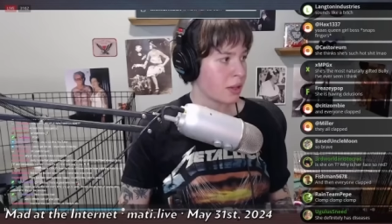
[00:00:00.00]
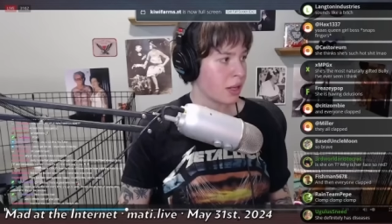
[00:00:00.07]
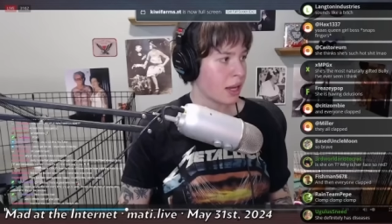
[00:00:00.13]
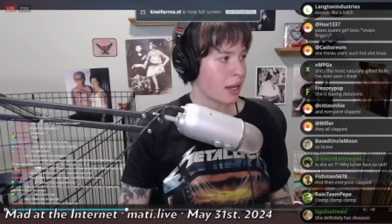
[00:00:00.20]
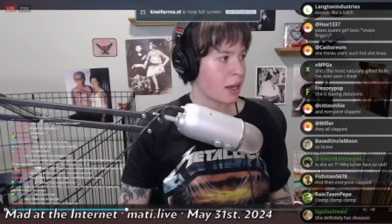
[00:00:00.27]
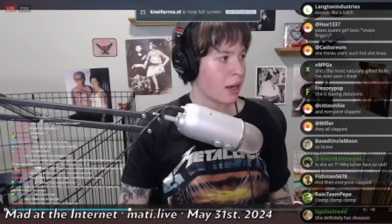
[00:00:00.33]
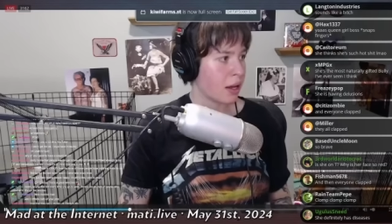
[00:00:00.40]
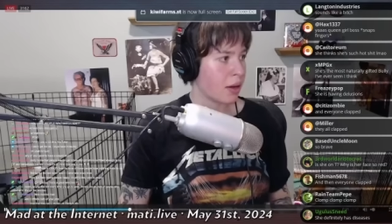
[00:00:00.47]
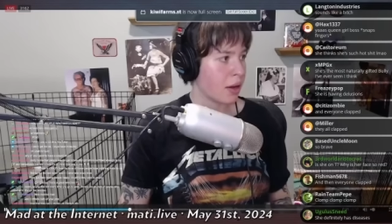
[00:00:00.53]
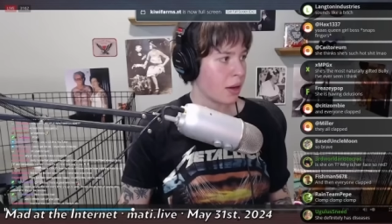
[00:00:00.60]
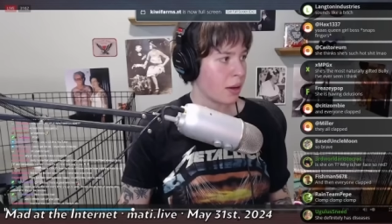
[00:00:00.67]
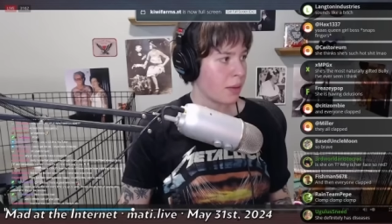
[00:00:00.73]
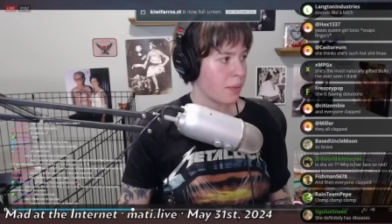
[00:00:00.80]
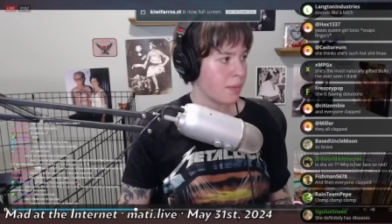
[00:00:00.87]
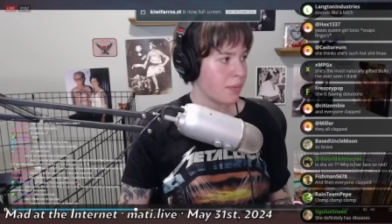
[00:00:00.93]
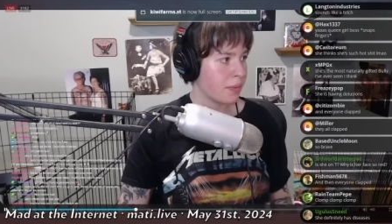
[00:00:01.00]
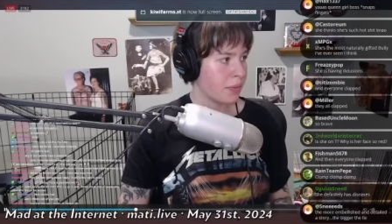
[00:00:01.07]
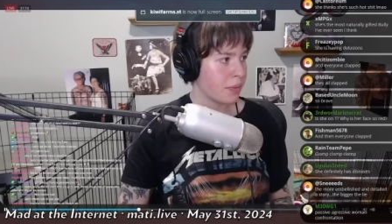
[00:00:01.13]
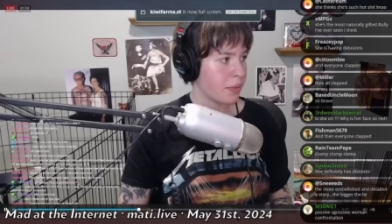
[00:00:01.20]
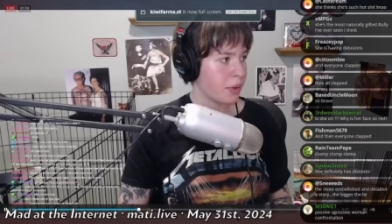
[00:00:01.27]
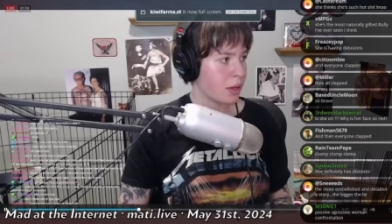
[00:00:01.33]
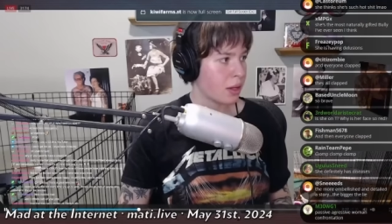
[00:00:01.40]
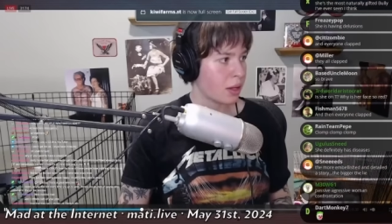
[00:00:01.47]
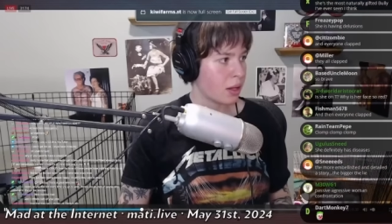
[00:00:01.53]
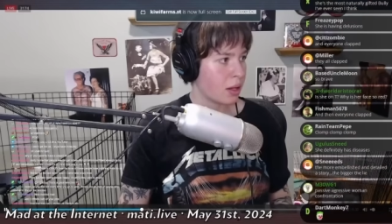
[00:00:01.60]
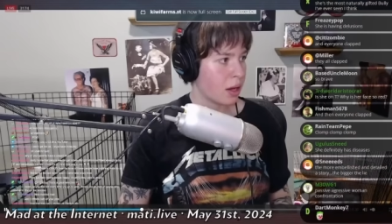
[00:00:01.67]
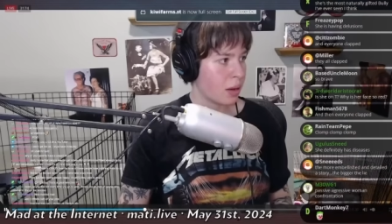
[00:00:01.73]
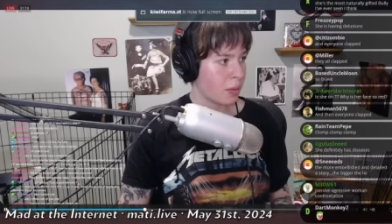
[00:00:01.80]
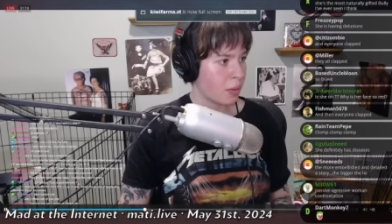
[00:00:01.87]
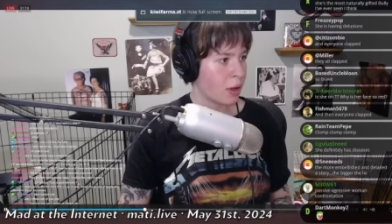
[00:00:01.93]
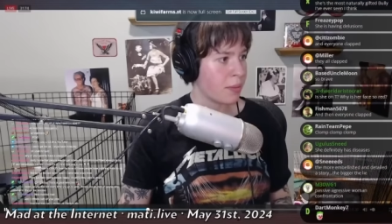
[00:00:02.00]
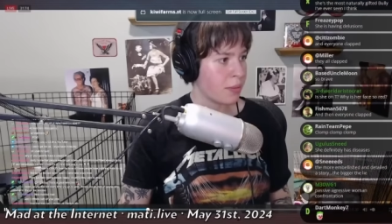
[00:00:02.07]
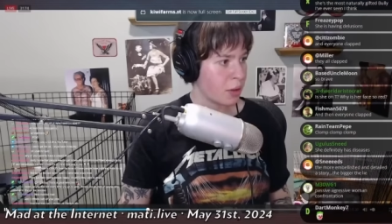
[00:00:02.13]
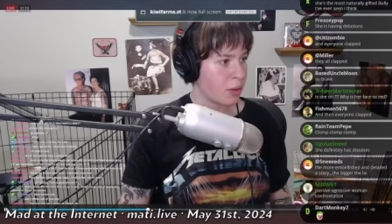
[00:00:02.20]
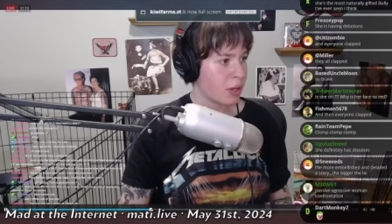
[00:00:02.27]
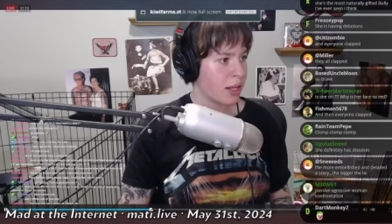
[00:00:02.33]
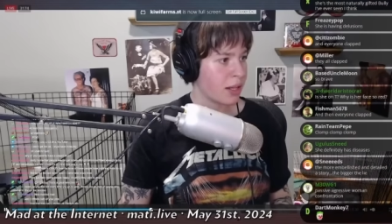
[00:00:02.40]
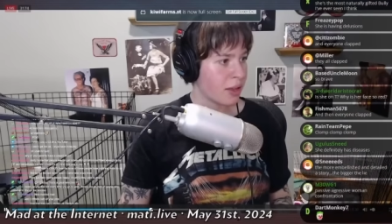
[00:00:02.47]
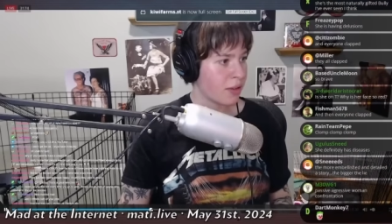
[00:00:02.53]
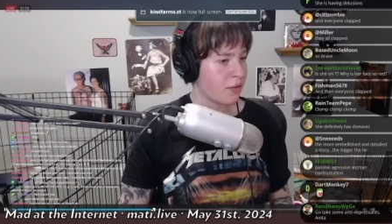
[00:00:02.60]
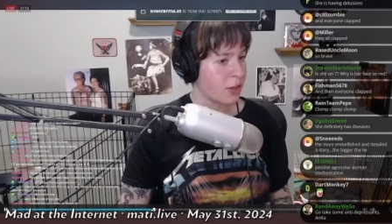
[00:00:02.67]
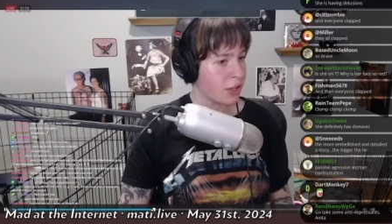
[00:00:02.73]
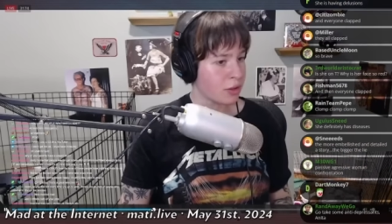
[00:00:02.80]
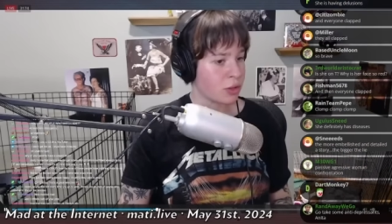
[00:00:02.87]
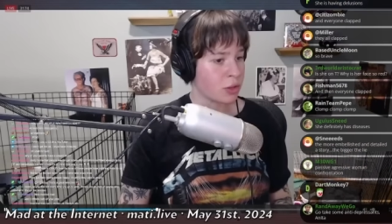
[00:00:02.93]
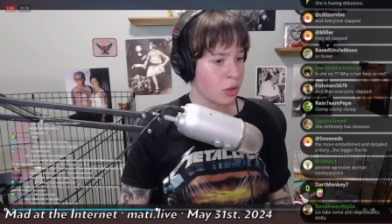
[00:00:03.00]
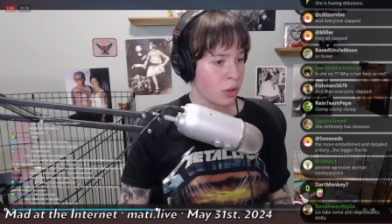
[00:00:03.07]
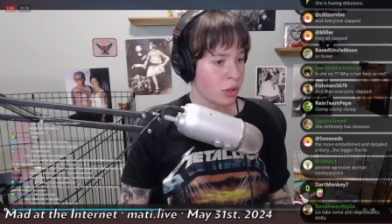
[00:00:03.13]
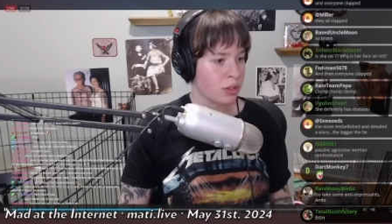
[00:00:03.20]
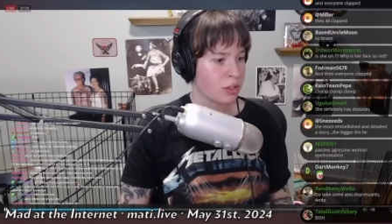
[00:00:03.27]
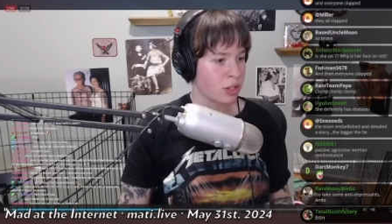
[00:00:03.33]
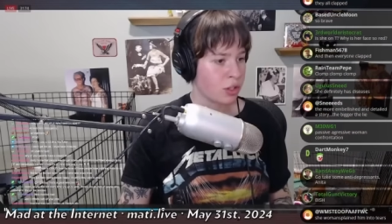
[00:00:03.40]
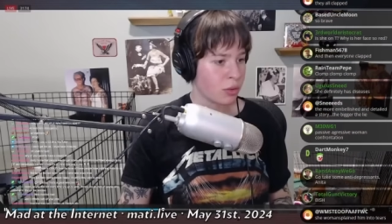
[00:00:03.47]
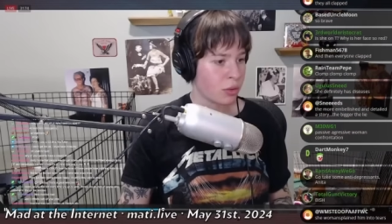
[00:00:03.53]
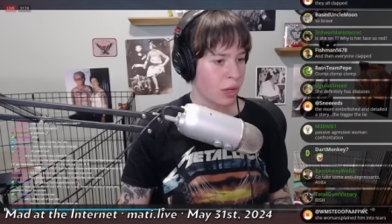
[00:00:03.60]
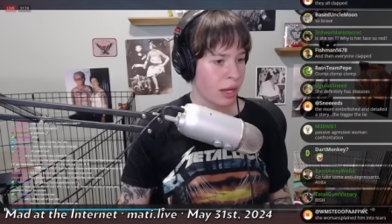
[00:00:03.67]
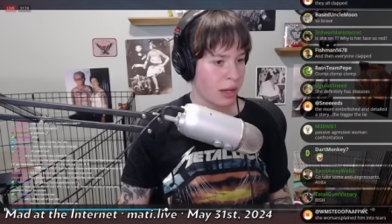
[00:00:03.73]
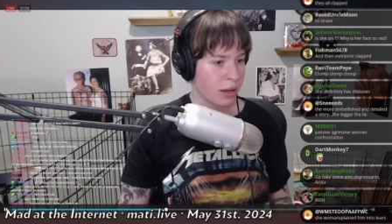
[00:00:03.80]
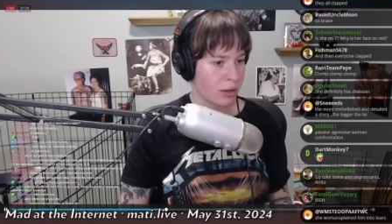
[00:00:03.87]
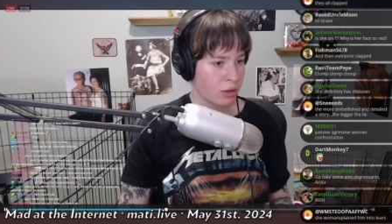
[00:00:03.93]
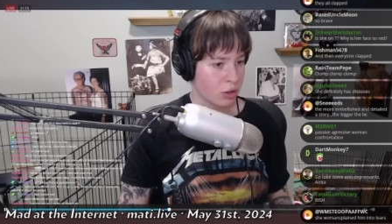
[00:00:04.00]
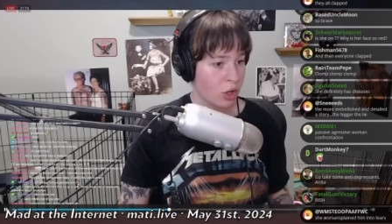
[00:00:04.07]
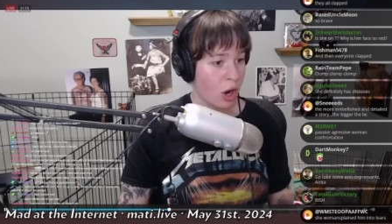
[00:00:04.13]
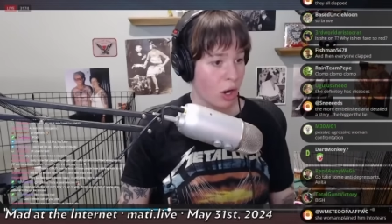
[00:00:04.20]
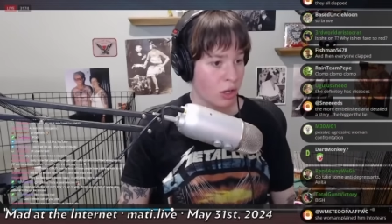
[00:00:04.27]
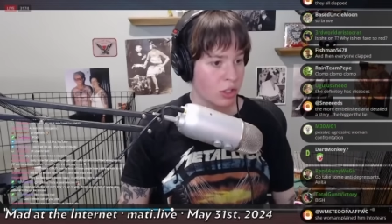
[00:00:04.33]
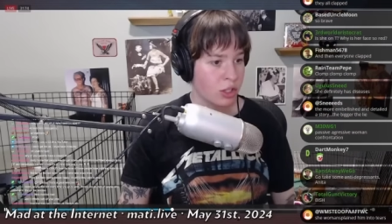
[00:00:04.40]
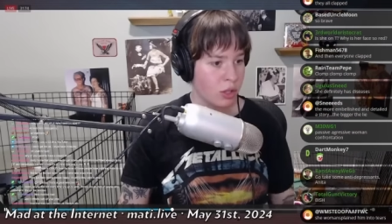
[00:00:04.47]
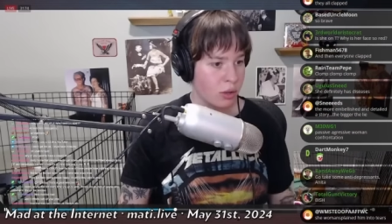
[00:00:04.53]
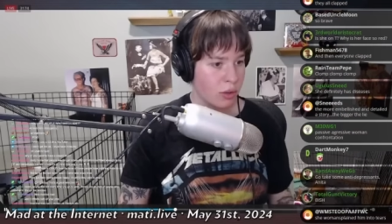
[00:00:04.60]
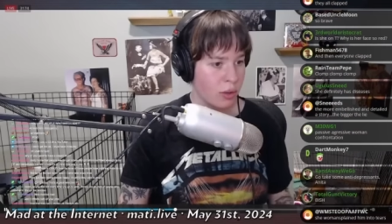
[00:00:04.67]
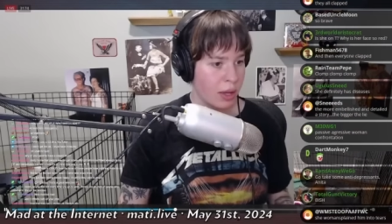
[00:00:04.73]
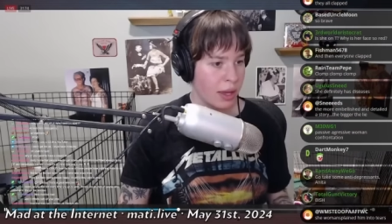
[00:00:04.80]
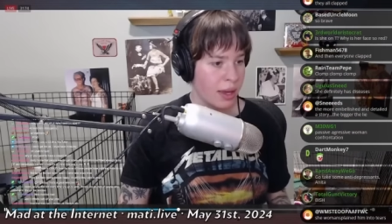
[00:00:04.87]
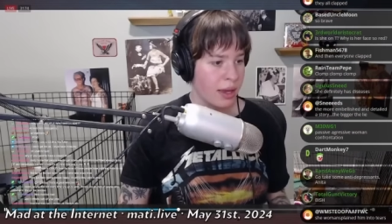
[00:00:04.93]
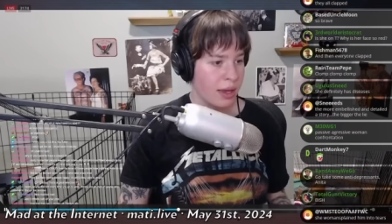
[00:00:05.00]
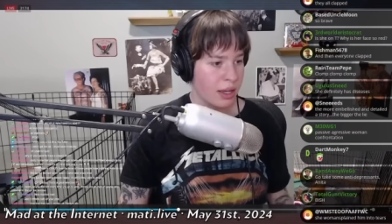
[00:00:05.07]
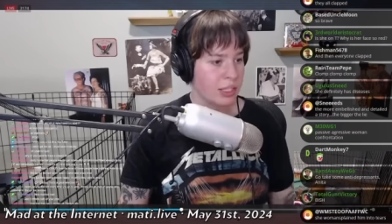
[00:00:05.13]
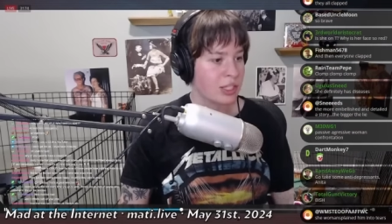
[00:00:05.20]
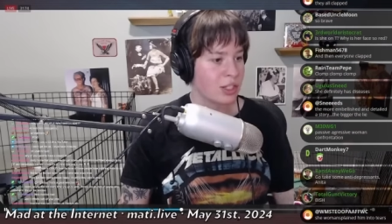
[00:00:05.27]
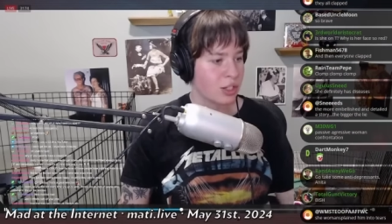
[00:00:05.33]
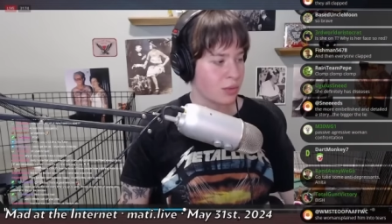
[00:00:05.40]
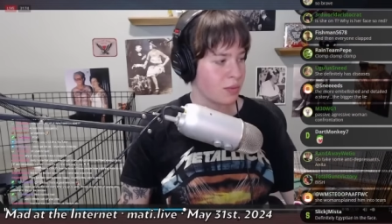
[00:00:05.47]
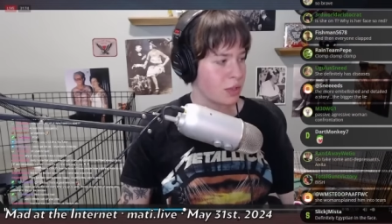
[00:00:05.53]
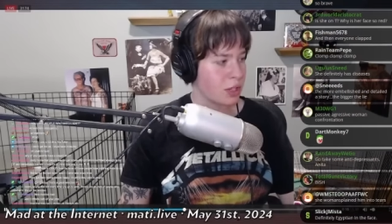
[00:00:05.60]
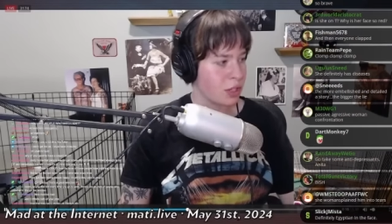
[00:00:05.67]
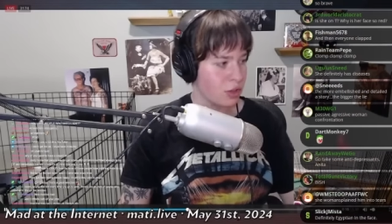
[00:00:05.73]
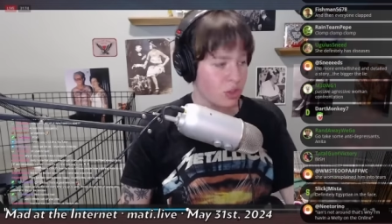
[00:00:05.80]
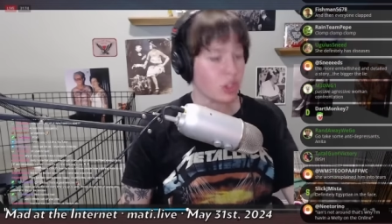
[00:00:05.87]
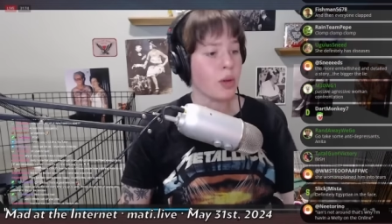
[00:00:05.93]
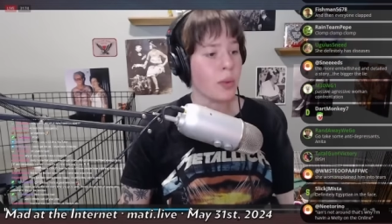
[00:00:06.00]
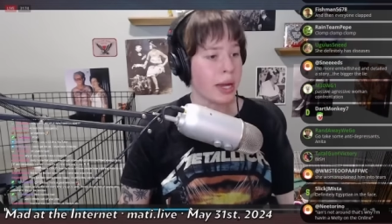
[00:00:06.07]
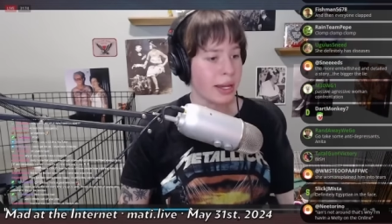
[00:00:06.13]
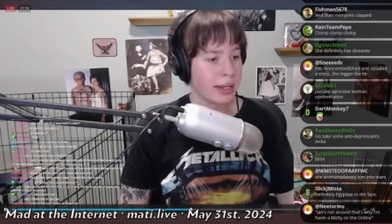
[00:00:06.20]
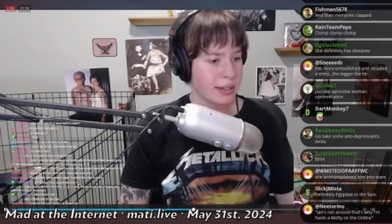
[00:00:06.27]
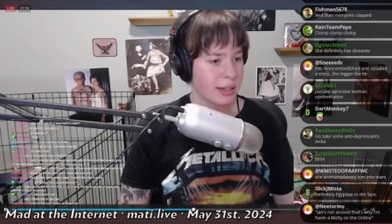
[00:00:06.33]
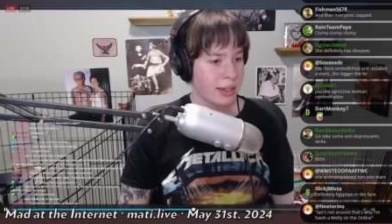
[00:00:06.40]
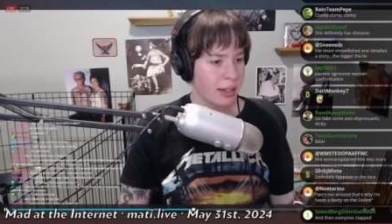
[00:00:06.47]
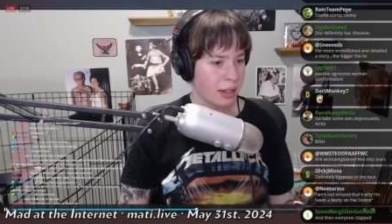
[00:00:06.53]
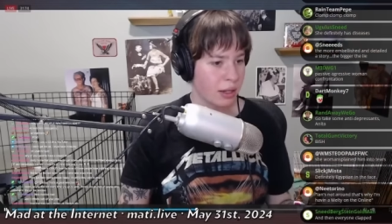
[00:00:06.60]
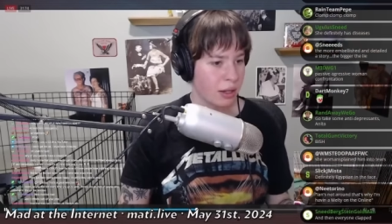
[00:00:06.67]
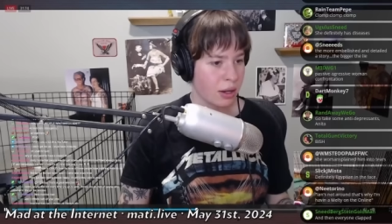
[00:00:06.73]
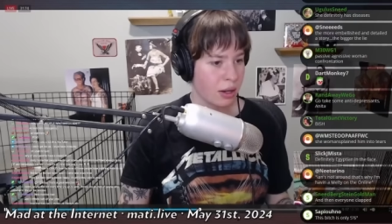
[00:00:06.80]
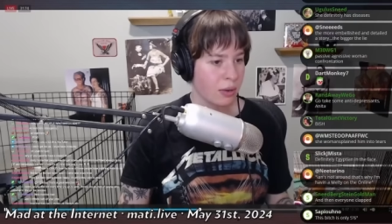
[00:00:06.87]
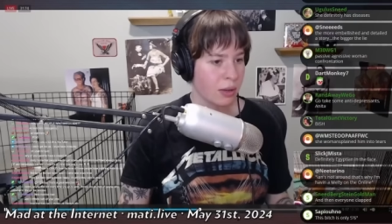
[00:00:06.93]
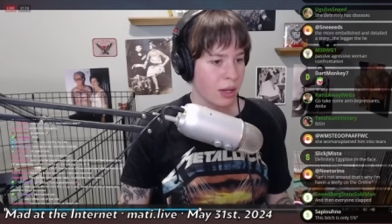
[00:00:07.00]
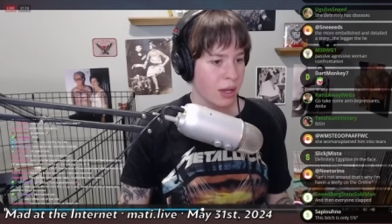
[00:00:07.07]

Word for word: a a a community that feels good to like talk to is to to do it, you know?